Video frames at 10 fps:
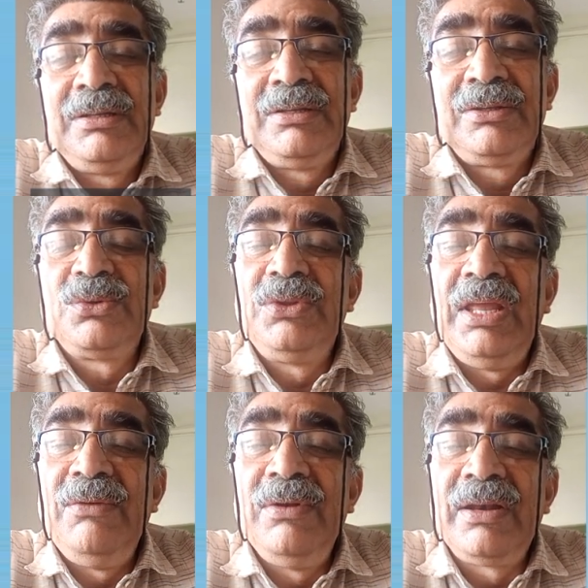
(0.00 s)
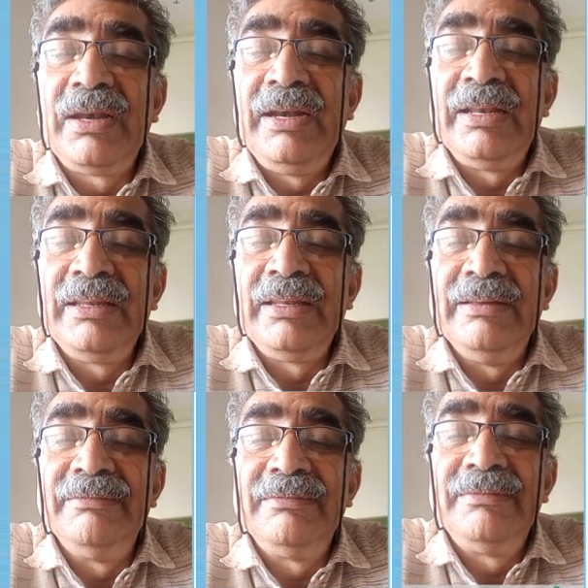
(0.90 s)
So they will read and
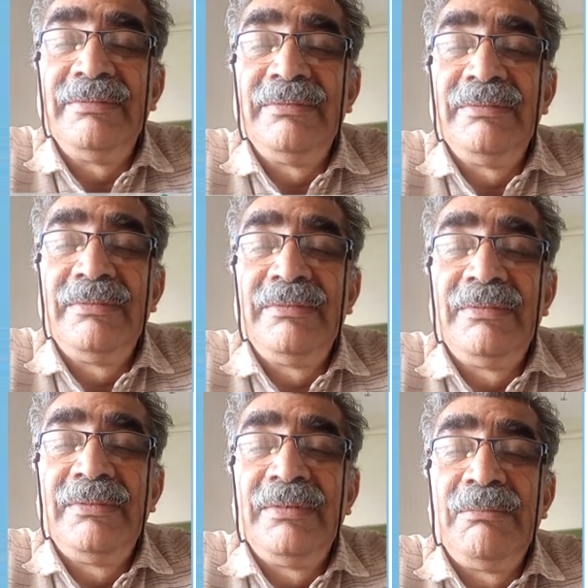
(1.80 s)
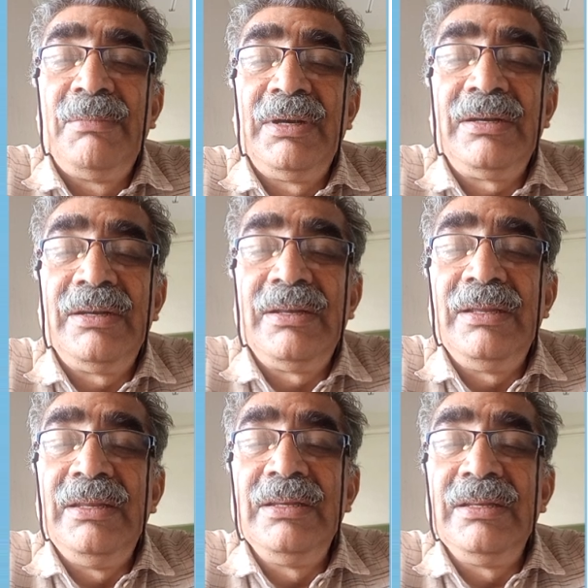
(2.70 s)
give. But
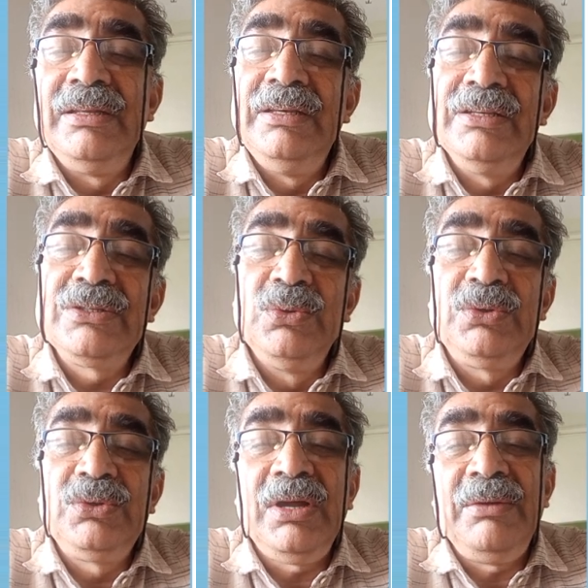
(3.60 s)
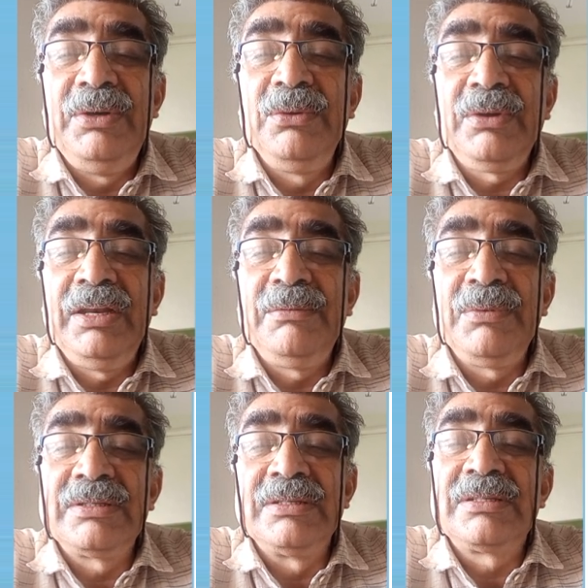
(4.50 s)
it is good to have educated
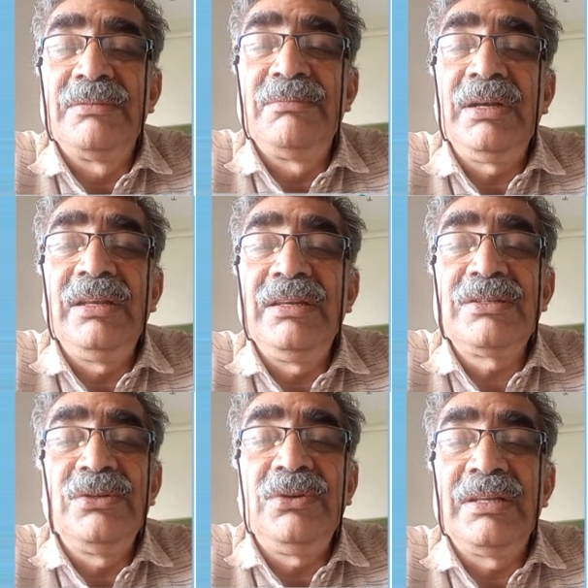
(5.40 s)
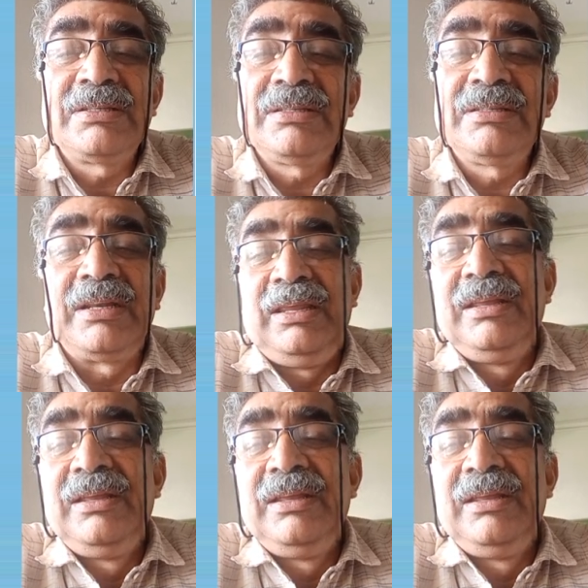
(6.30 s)
persons, but it is not necessary.